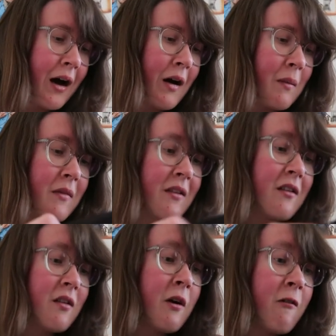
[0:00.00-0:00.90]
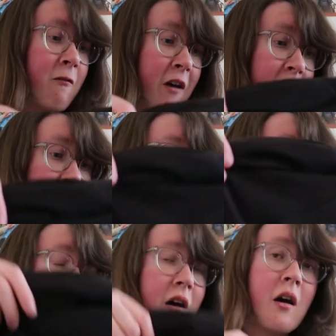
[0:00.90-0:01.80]
Um, this is my favorite. I,
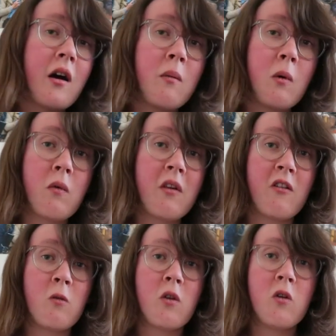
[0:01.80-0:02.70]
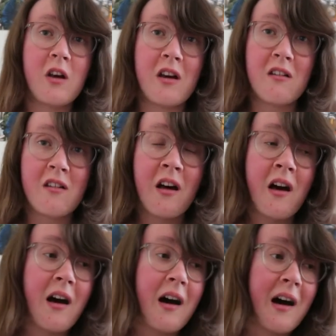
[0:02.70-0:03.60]
I, I am obsessed with hoodies,
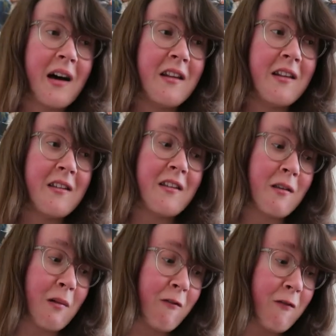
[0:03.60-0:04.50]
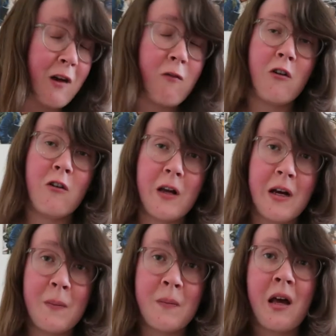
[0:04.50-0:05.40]
and this is my favorite
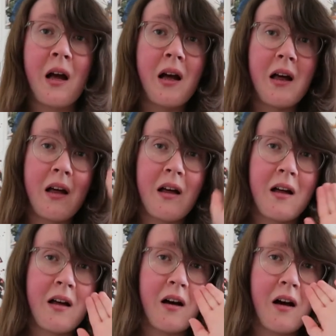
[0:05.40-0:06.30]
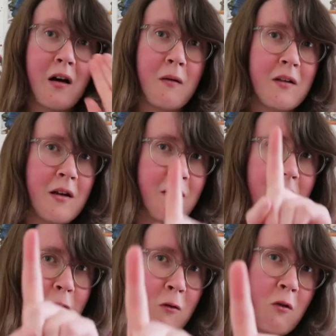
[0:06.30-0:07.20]
hoodie. I will tell you
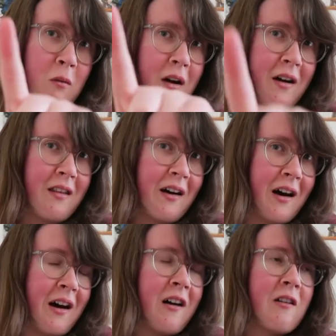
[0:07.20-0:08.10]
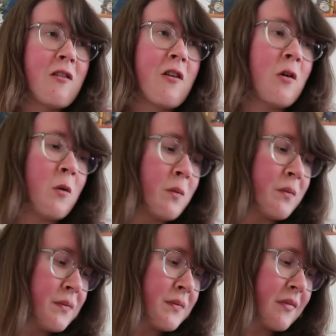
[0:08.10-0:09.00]
some story behind that. So,
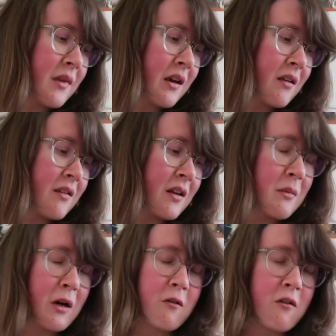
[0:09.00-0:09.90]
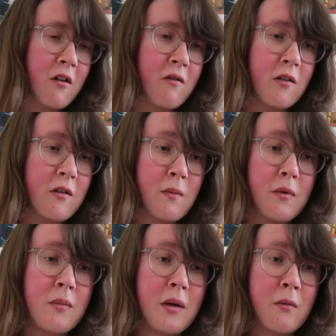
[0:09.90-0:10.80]
I've seen Power and are a group
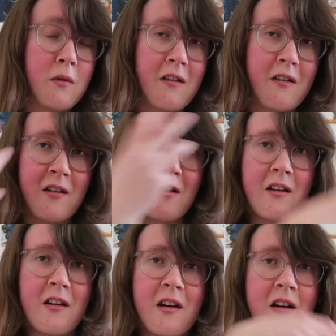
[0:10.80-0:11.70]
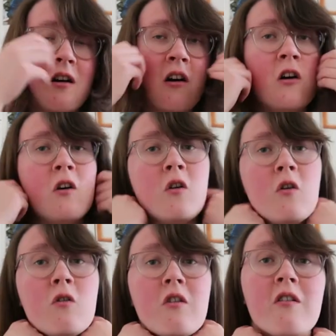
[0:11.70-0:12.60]
of people, as I said earlier,
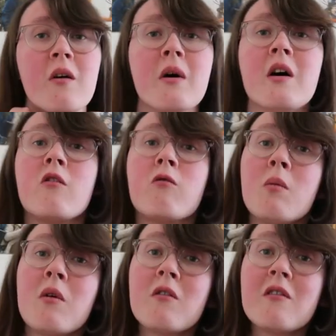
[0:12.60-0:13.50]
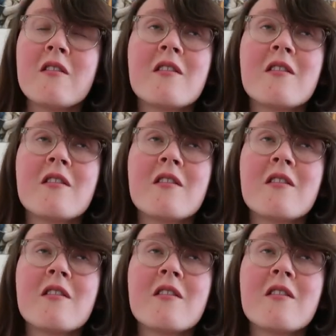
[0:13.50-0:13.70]
who dress up as robots.